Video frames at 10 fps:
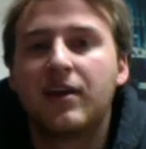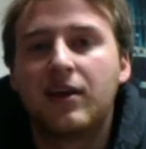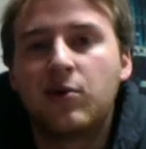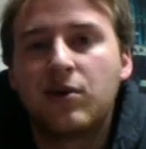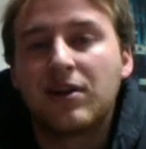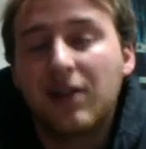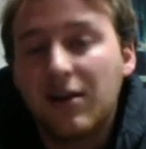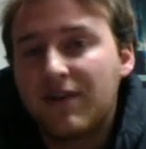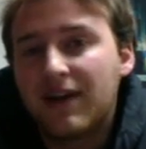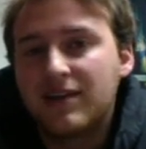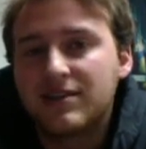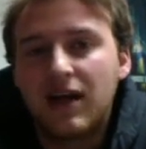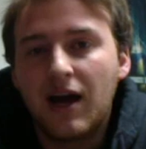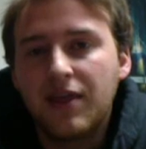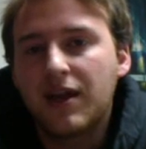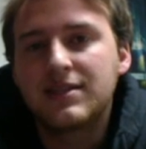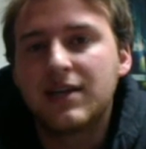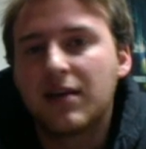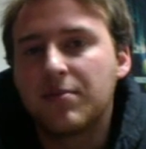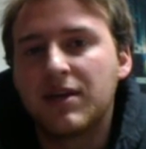In order to clarify this, I thought I'd
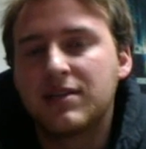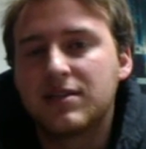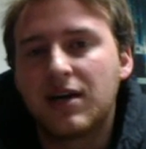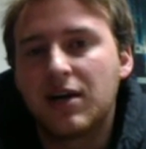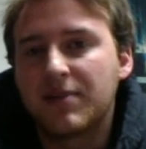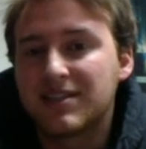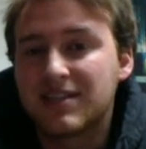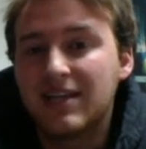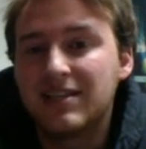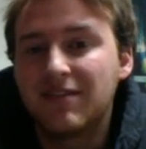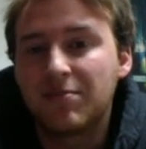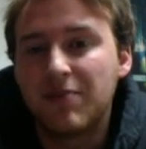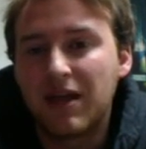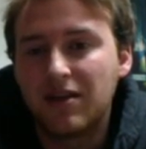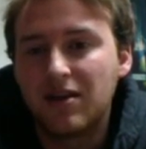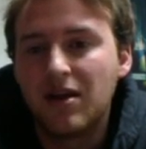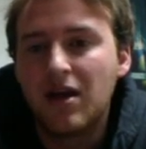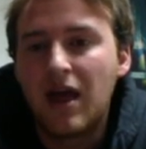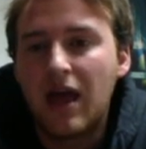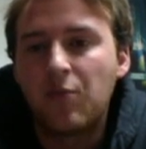take a minute to talk about the scientific method
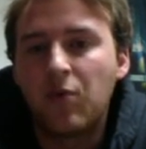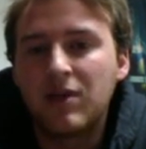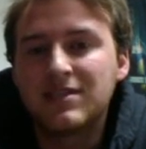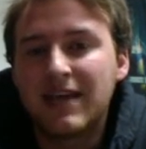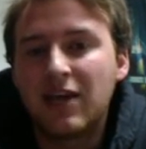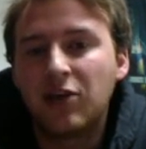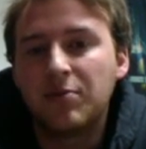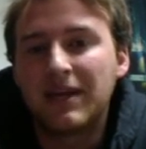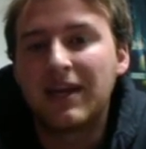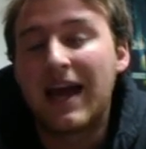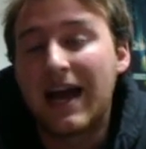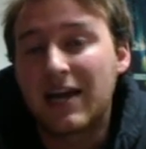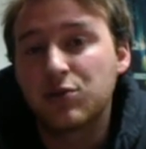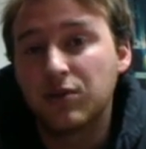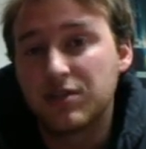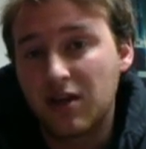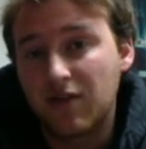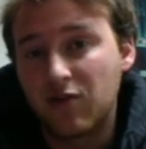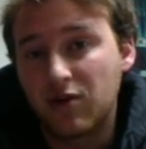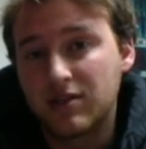and what is entailed in making actual
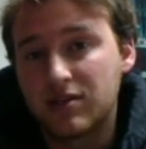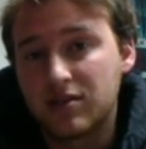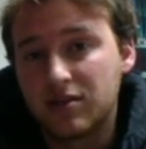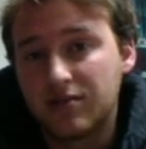discoveries.